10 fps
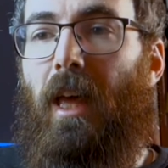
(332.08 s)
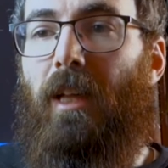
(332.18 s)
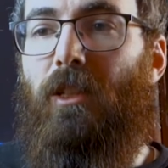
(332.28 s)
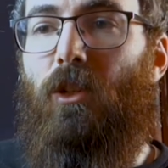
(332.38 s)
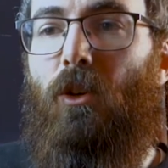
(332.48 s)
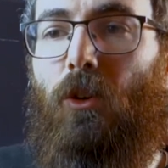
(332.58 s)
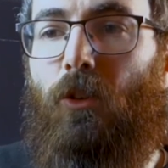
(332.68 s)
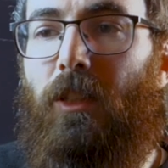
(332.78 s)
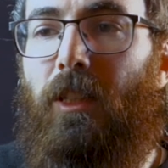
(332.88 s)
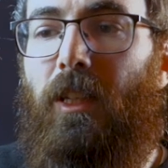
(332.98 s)
And so
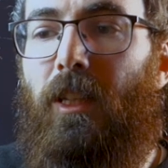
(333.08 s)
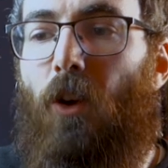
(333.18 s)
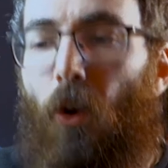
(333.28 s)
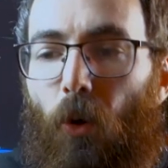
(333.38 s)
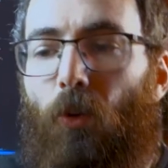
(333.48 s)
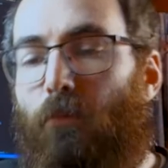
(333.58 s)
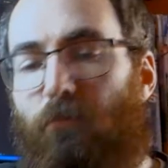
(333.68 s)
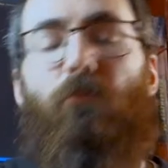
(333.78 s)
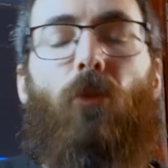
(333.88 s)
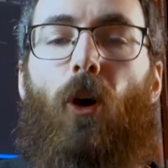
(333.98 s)
the whole
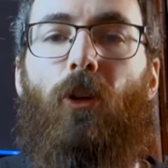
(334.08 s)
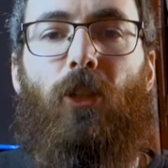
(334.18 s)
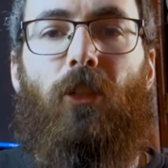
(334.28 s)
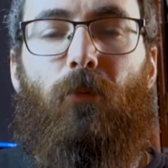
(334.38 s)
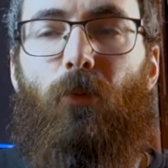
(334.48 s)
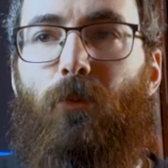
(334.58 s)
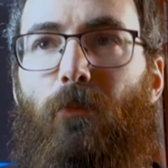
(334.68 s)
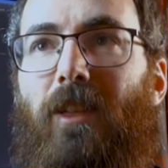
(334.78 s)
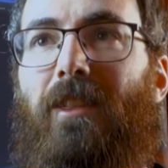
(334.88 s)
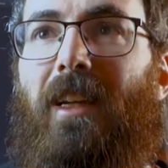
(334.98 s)
project was
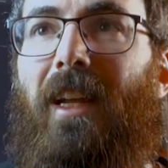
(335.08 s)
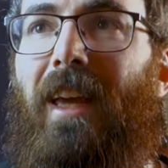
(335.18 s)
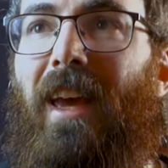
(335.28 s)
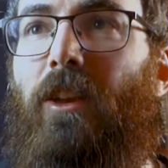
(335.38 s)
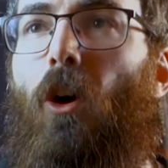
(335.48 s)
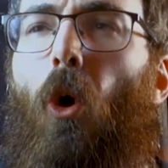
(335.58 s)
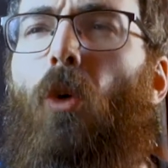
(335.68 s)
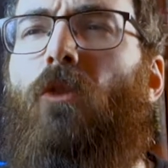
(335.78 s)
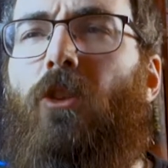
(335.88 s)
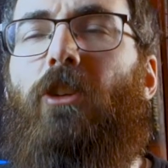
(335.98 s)
basically an
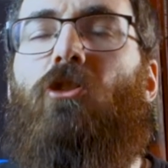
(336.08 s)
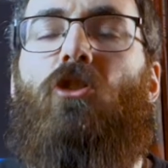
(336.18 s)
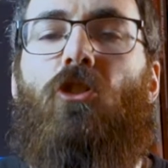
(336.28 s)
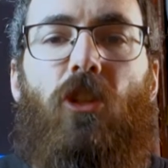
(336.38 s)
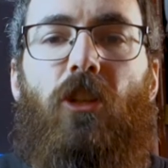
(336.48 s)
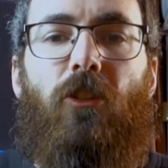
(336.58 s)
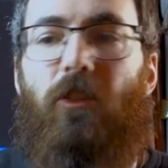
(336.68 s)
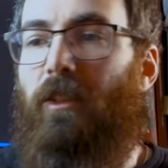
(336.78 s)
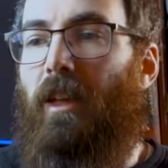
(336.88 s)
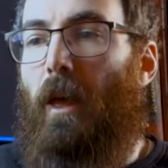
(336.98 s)

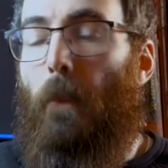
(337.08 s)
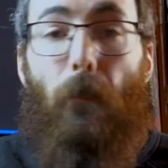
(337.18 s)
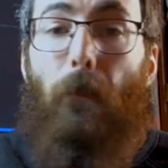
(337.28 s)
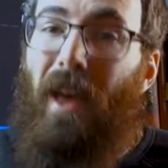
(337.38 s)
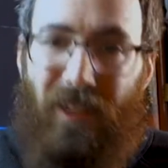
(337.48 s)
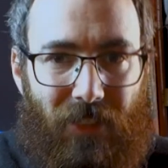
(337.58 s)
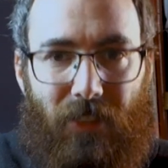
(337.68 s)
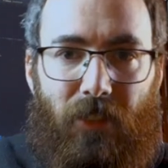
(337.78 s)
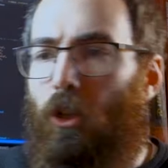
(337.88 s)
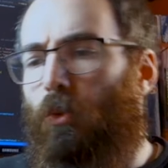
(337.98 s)
over-engineered
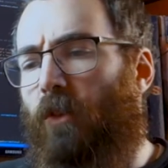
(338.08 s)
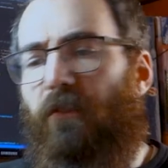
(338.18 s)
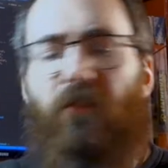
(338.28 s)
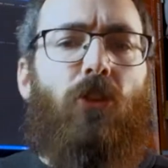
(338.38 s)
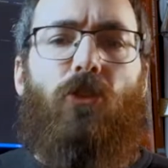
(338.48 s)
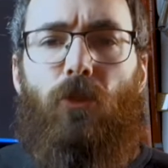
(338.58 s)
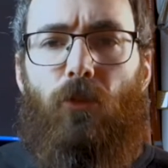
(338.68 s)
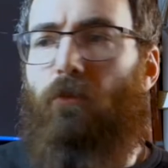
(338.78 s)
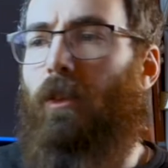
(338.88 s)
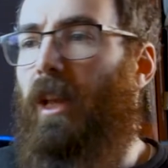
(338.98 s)
mess. There were
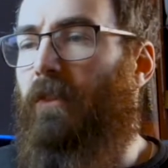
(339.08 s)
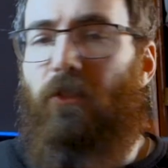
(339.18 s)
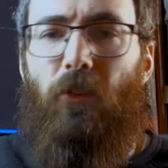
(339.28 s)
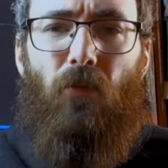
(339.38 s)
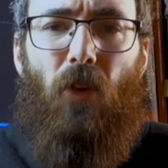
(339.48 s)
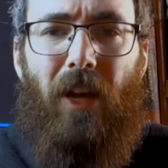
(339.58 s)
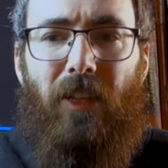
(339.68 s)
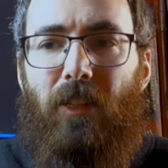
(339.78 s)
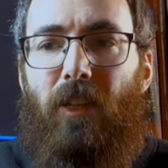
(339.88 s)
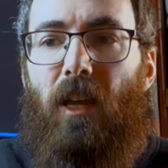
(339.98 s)
features left and
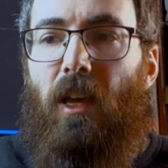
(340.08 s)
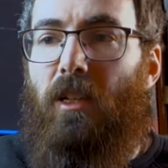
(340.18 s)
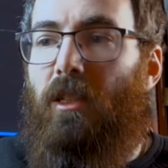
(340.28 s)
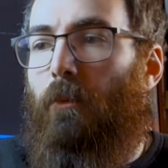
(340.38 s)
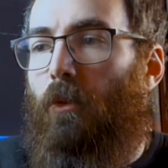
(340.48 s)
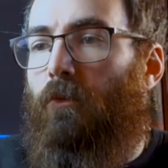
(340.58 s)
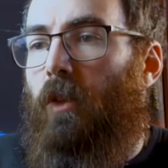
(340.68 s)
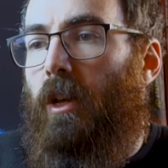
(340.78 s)
right. Some of